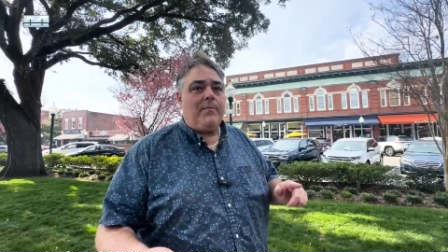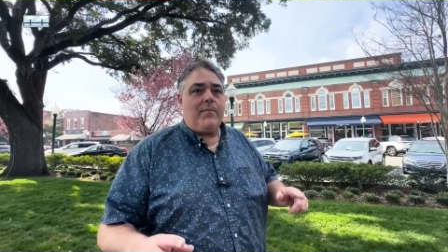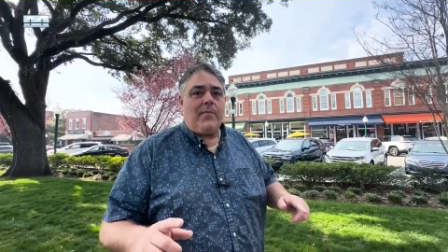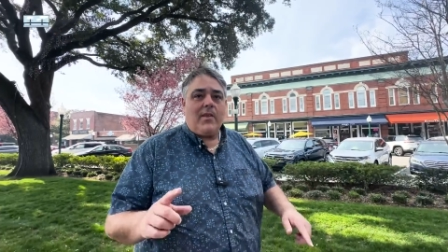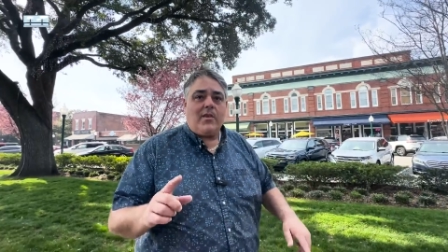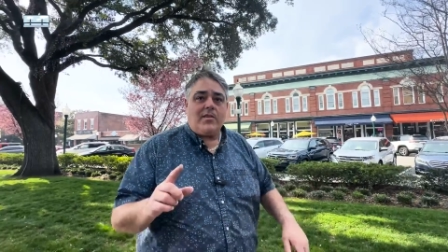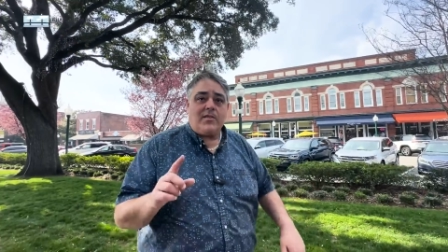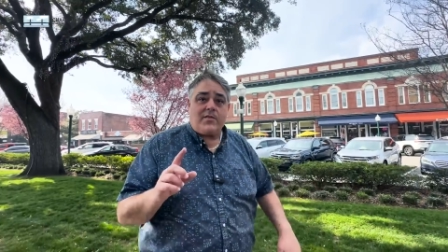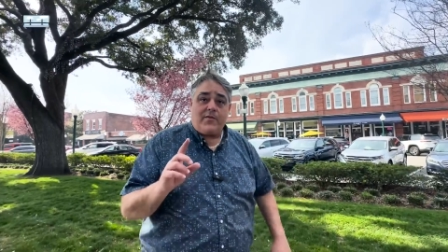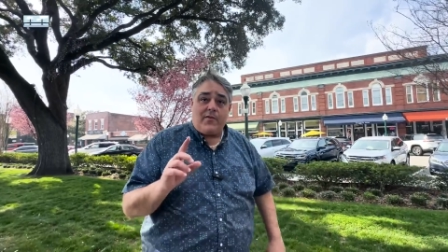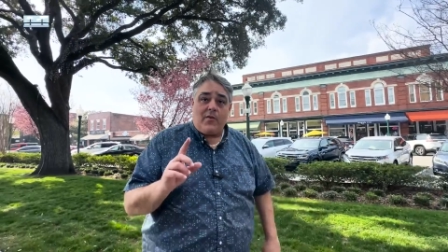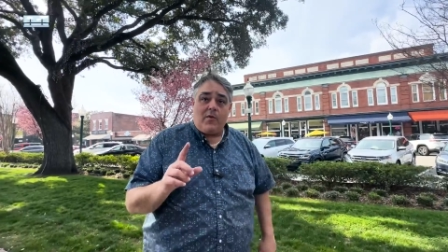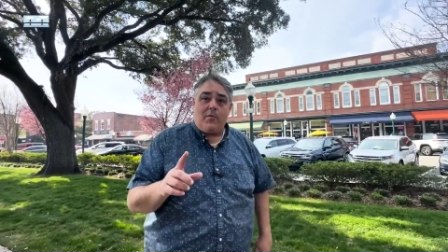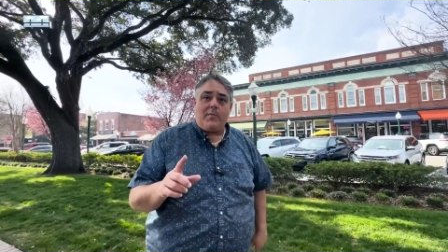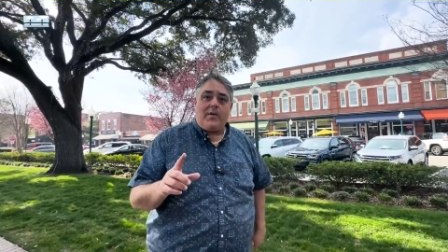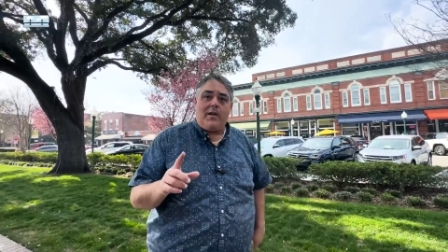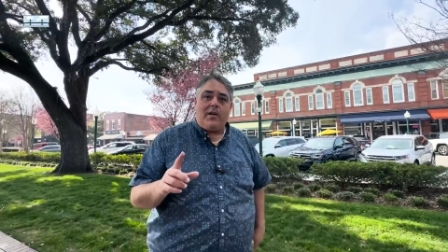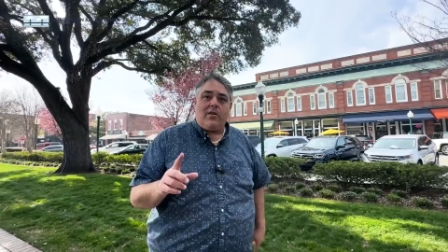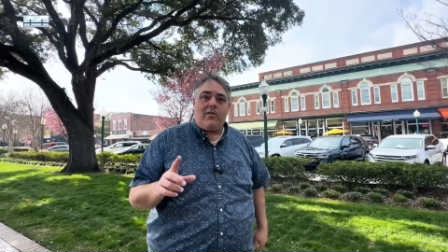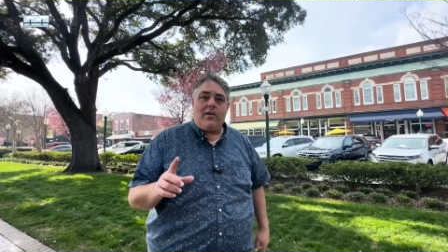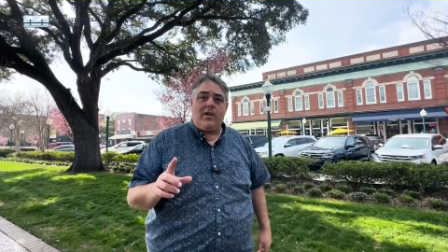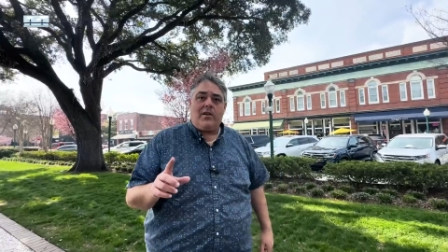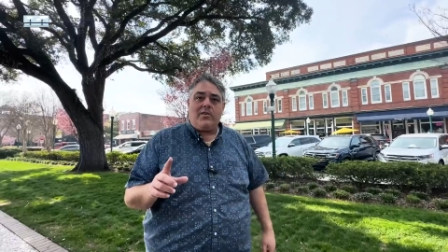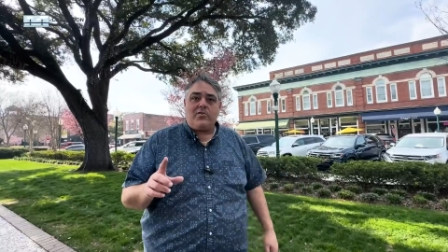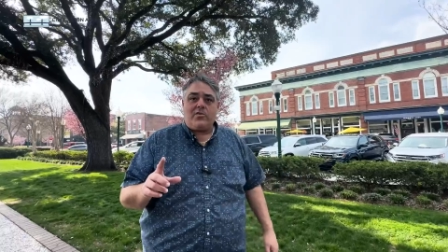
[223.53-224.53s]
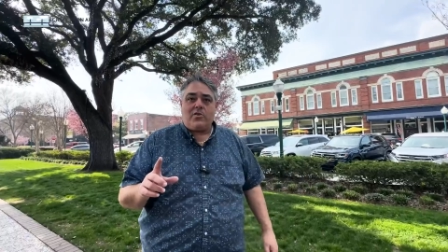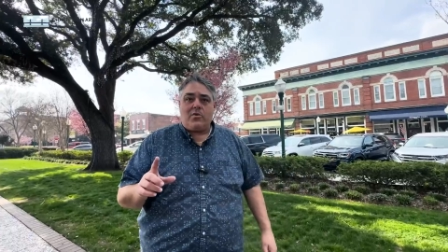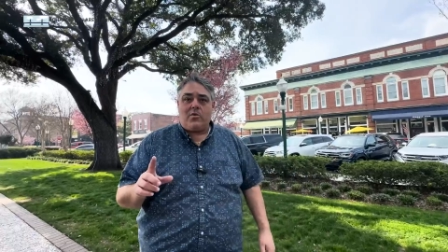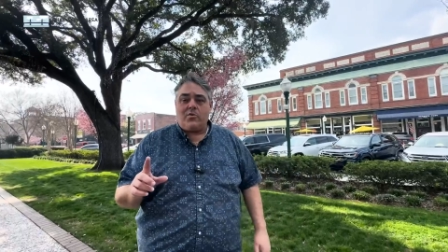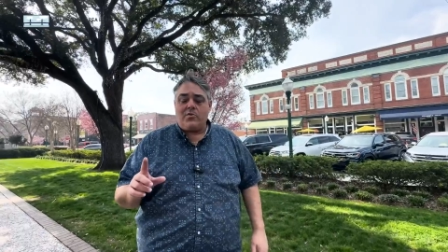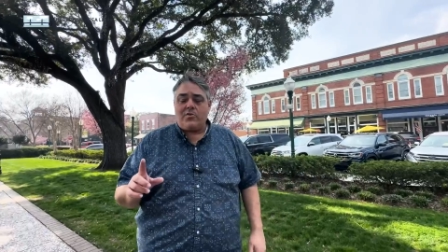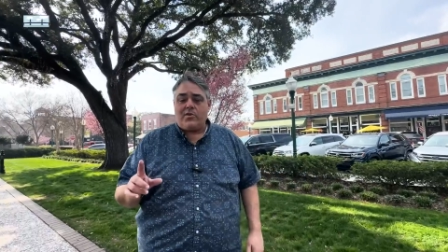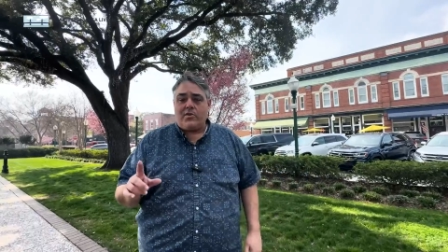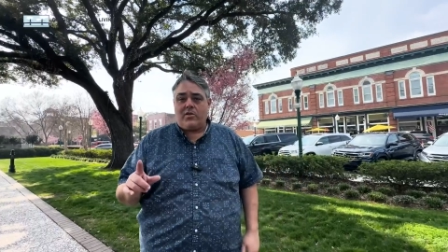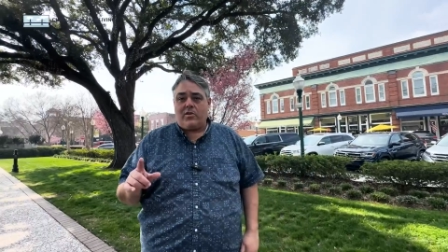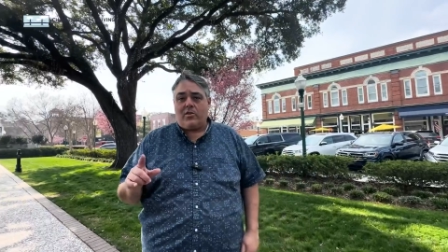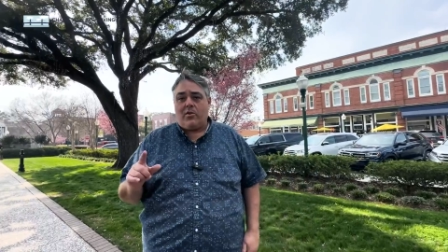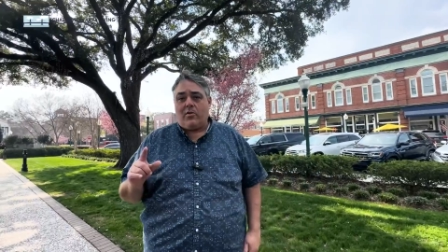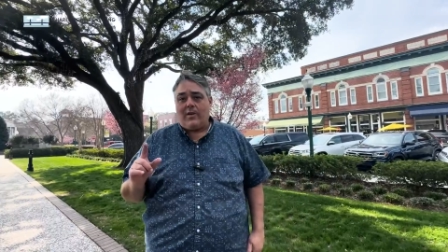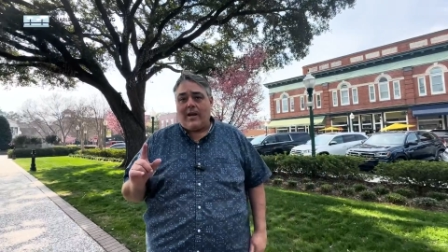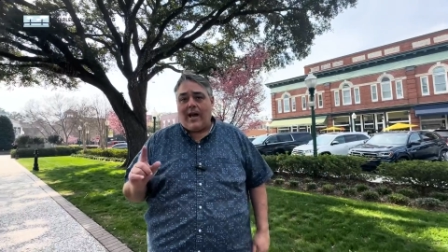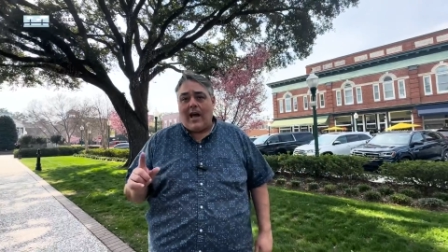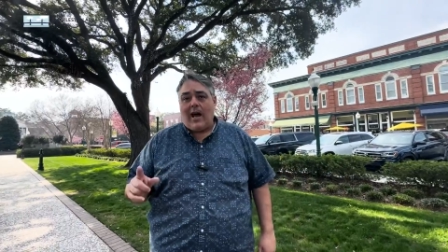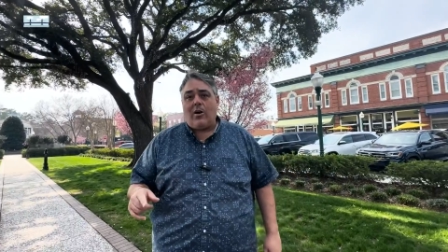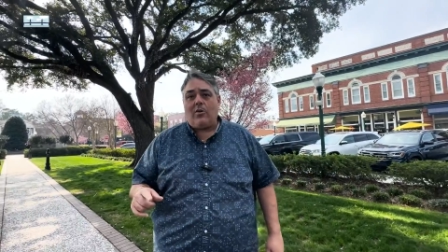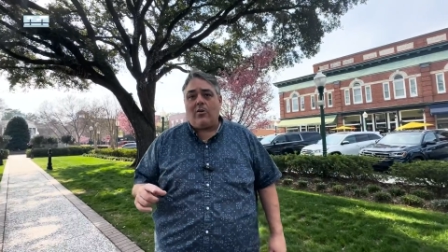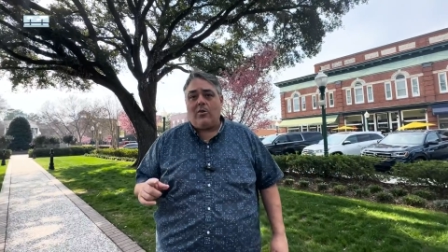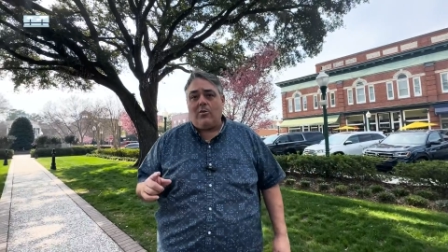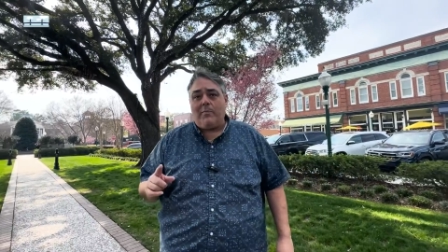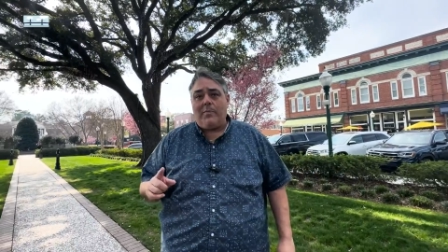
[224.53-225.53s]
that's filmed here in Charleston called
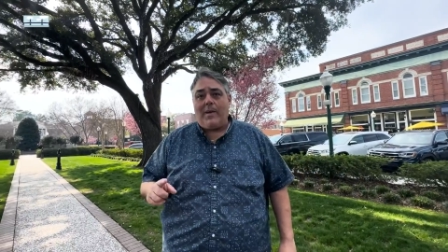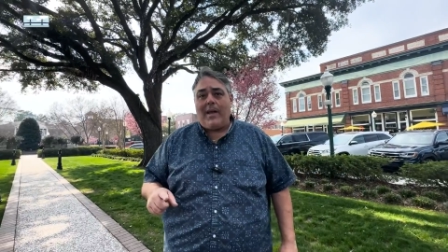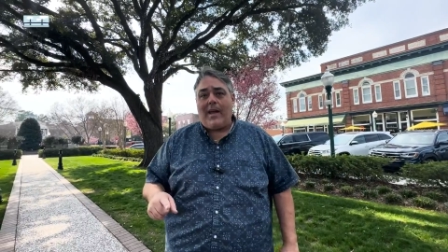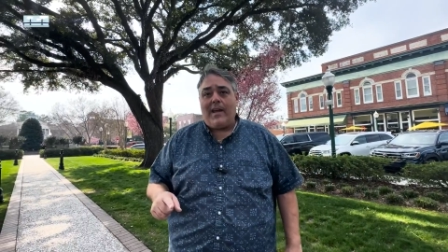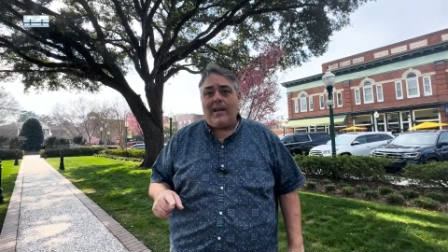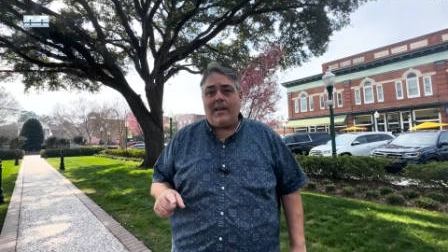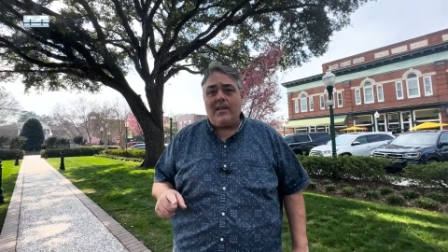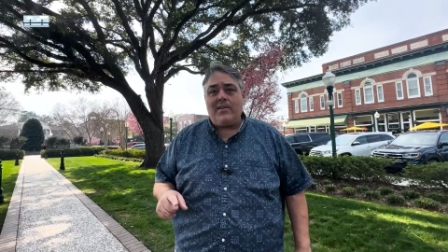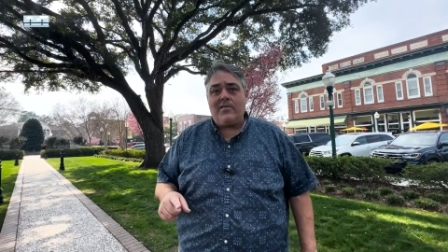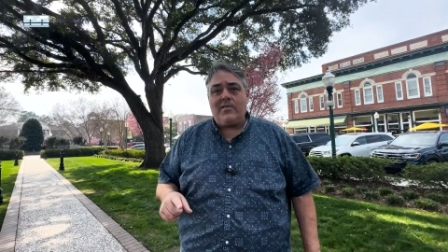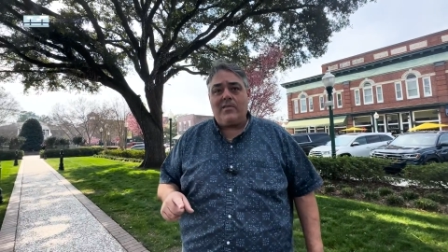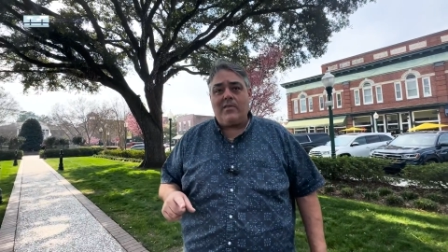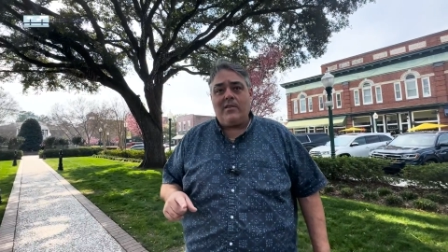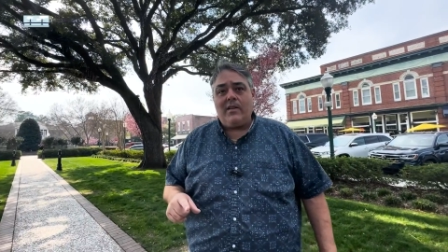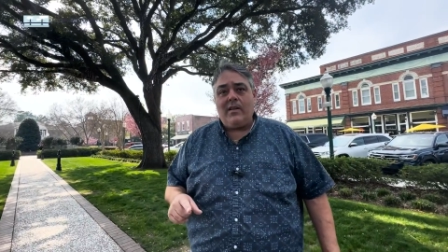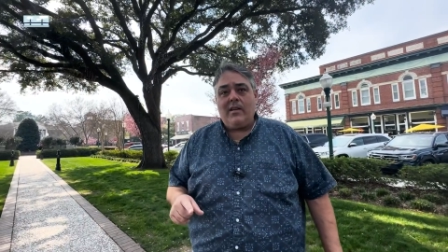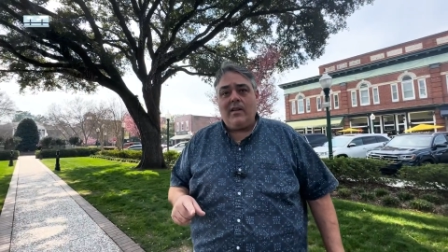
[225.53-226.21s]
Outer Banks,